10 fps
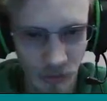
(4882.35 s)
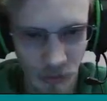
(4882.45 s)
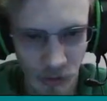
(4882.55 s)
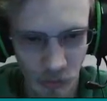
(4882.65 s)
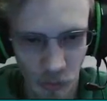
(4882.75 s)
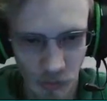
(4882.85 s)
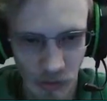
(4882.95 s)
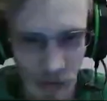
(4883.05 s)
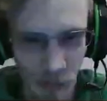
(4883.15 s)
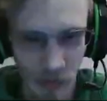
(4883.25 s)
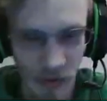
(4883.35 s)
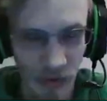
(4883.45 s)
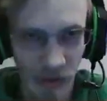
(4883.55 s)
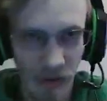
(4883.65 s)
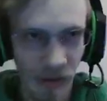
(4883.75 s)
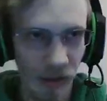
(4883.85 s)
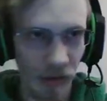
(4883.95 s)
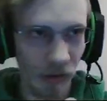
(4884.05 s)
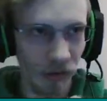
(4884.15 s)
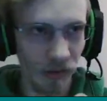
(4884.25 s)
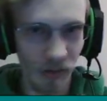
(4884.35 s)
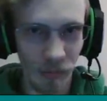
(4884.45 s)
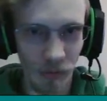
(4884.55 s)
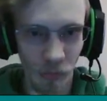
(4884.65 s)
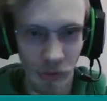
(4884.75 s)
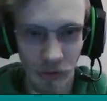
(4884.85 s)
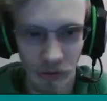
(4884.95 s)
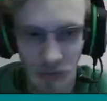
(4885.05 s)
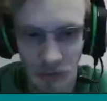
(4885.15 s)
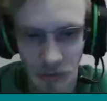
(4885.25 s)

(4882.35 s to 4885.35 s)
like 29.98 or something weird.